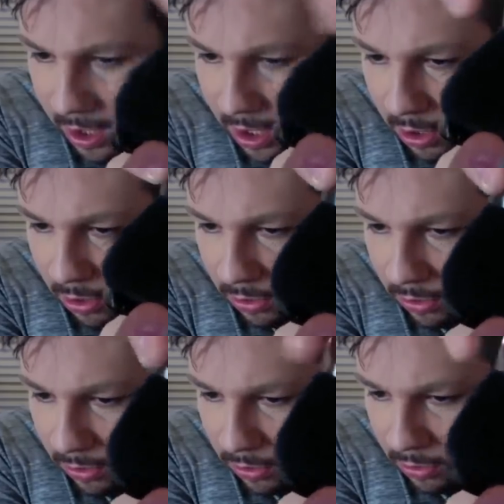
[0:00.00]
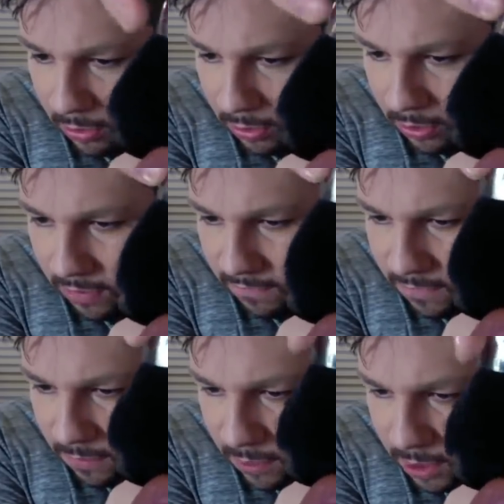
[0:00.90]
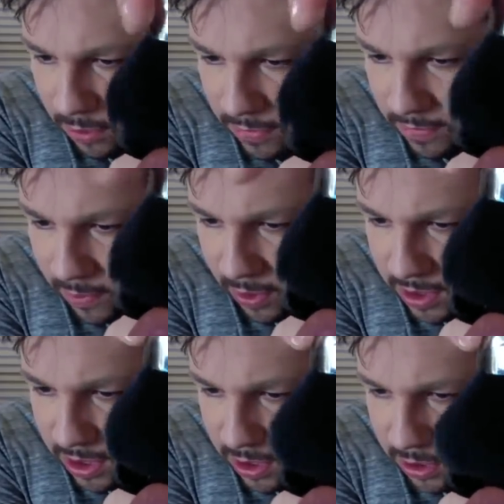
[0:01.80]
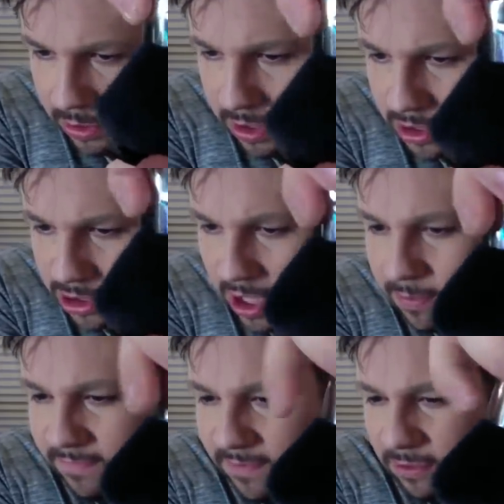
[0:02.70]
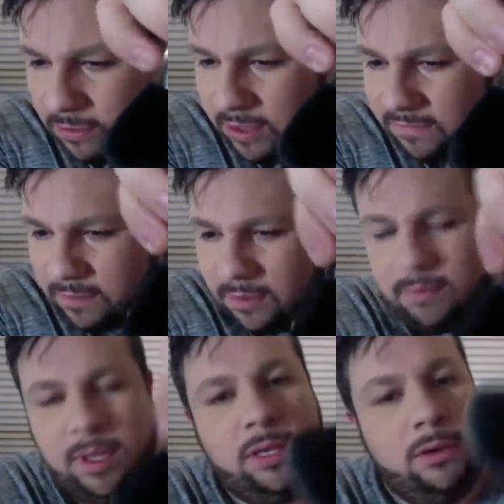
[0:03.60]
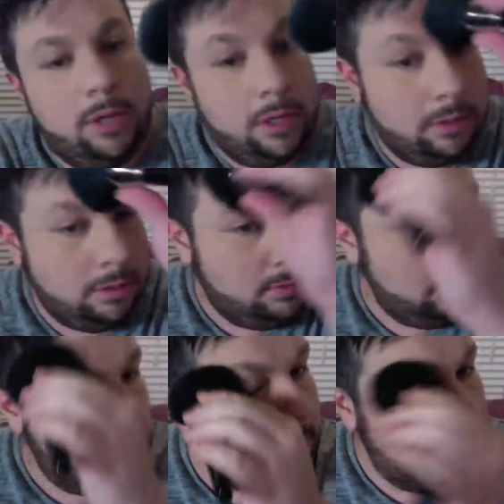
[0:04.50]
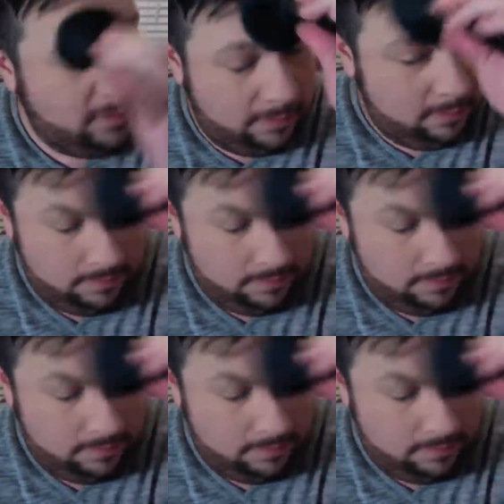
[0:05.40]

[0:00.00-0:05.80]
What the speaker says: Oh. If you want to use a bronzer, do it in the shape of a three. Oh, my God. I don't know what that means.